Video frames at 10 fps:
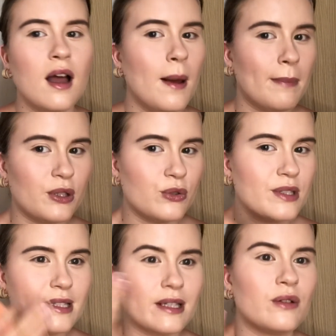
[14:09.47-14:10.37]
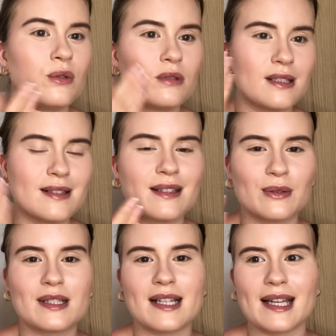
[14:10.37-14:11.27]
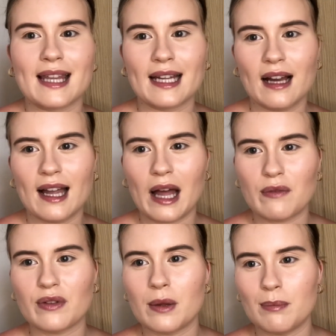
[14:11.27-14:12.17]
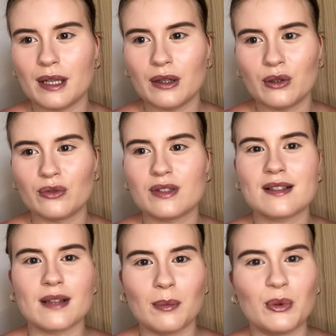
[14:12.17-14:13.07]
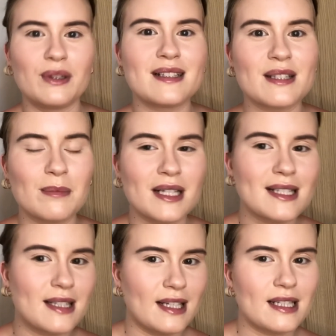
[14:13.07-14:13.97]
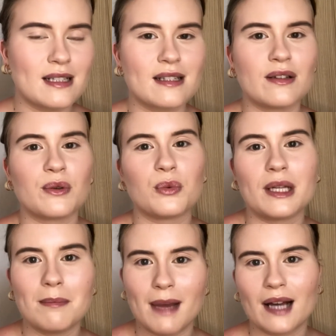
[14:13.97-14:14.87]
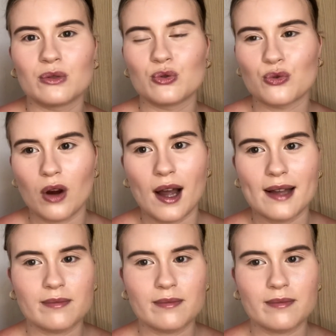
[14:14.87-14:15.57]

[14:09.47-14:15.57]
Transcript: but you can still see that I have a bit of suppleness to my skin. It doesn't look really matte or dry.